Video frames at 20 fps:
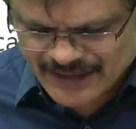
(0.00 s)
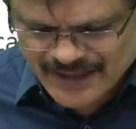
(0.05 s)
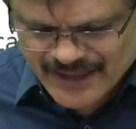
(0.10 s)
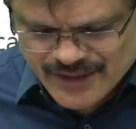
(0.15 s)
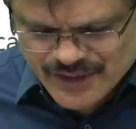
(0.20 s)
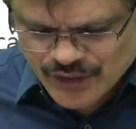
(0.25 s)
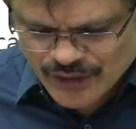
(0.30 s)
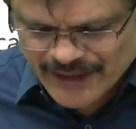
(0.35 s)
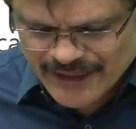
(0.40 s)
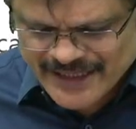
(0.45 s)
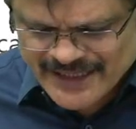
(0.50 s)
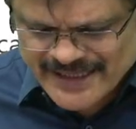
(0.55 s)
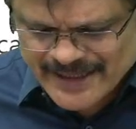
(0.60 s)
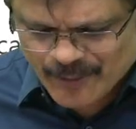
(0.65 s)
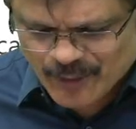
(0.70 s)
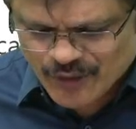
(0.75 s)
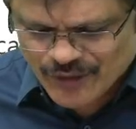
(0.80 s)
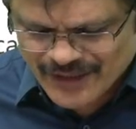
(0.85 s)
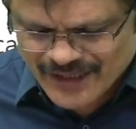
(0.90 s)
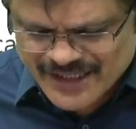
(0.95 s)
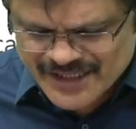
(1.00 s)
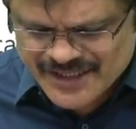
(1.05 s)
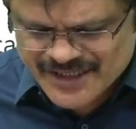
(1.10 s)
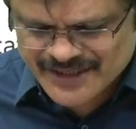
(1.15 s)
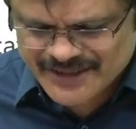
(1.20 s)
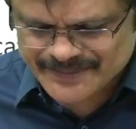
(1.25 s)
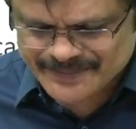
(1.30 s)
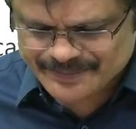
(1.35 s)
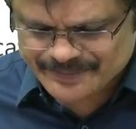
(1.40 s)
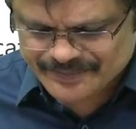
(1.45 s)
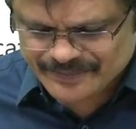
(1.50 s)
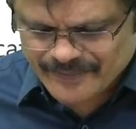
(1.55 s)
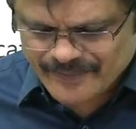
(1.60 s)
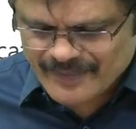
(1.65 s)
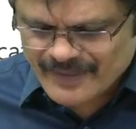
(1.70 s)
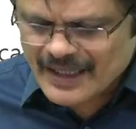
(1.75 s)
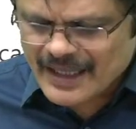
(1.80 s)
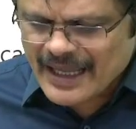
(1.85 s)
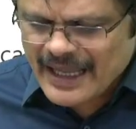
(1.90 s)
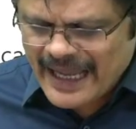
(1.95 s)
So that is about list.
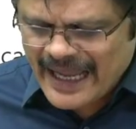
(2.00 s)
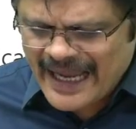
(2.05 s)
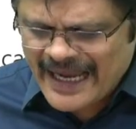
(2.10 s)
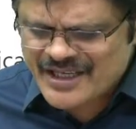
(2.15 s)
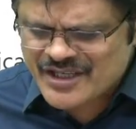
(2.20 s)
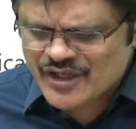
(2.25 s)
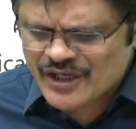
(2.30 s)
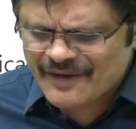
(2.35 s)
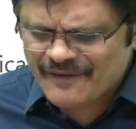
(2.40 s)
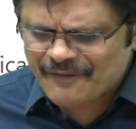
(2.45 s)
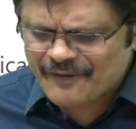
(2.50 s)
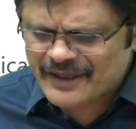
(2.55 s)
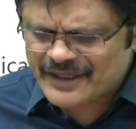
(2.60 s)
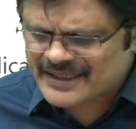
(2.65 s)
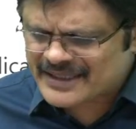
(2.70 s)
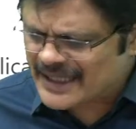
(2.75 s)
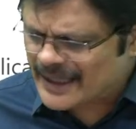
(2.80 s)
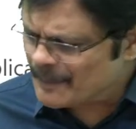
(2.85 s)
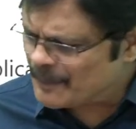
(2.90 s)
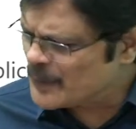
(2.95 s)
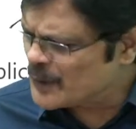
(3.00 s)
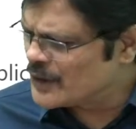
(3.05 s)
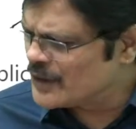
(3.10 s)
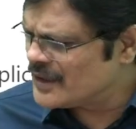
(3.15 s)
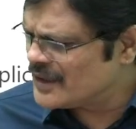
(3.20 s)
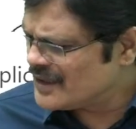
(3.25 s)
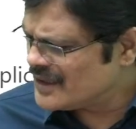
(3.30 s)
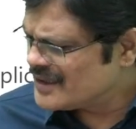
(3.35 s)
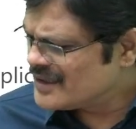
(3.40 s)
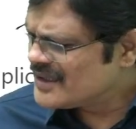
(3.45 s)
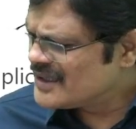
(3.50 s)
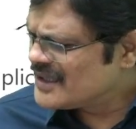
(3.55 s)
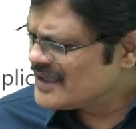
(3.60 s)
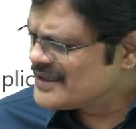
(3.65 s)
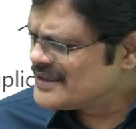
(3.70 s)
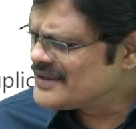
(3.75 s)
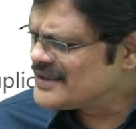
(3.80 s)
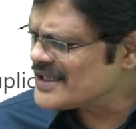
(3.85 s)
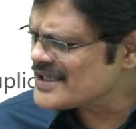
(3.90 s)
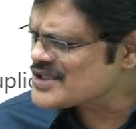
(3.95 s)
Actually for tuple,
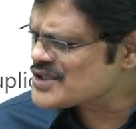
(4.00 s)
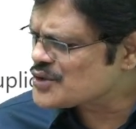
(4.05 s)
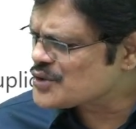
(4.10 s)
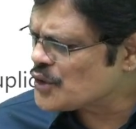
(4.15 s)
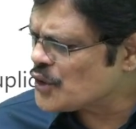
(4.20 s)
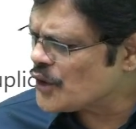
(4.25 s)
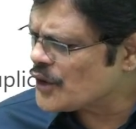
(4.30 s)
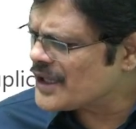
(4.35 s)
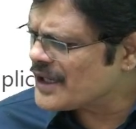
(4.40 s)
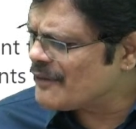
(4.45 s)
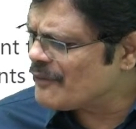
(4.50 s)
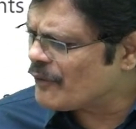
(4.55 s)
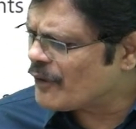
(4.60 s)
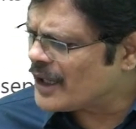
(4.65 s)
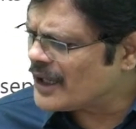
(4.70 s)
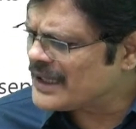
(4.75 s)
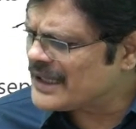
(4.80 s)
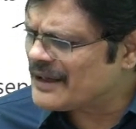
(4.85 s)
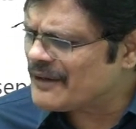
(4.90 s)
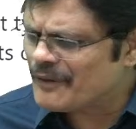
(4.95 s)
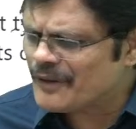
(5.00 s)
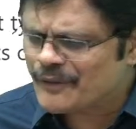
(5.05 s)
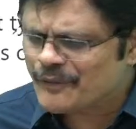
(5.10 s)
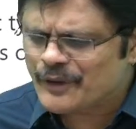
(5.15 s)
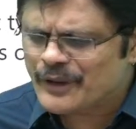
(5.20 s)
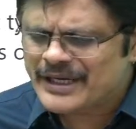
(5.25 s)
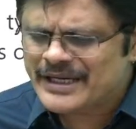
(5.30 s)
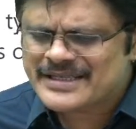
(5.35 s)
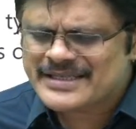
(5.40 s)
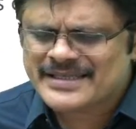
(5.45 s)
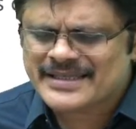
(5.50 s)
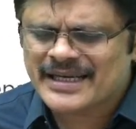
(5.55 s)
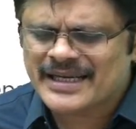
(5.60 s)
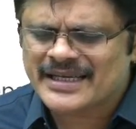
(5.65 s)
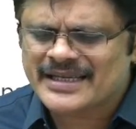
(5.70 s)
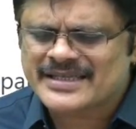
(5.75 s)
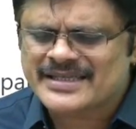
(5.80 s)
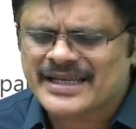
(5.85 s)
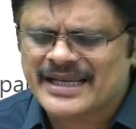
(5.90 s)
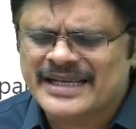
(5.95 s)
the story whatever we
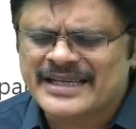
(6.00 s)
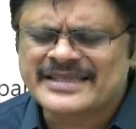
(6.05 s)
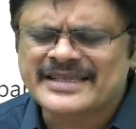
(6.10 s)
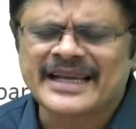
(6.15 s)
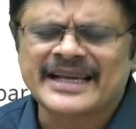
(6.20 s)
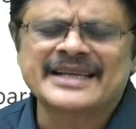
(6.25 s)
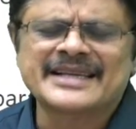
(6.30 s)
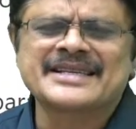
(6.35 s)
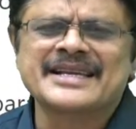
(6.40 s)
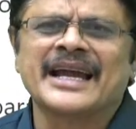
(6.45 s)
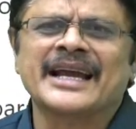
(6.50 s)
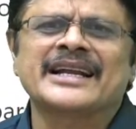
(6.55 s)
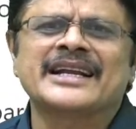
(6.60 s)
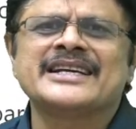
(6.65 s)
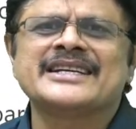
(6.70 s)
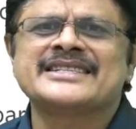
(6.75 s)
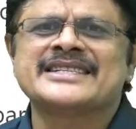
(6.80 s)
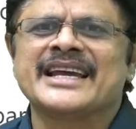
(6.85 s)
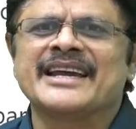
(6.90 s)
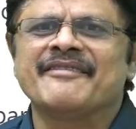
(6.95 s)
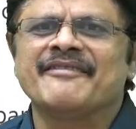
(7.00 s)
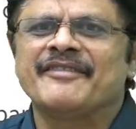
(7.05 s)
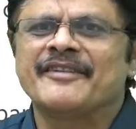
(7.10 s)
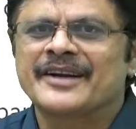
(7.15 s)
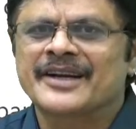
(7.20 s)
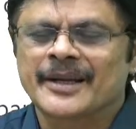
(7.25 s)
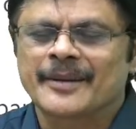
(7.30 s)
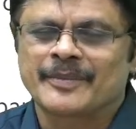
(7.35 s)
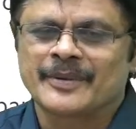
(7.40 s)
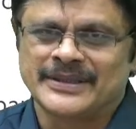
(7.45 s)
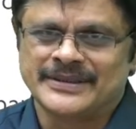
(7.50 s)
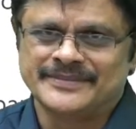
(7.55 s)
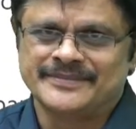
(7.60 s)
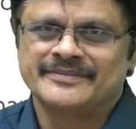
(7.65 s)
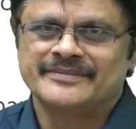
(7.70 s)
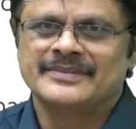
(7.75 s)
discuss is exactly same for tuple.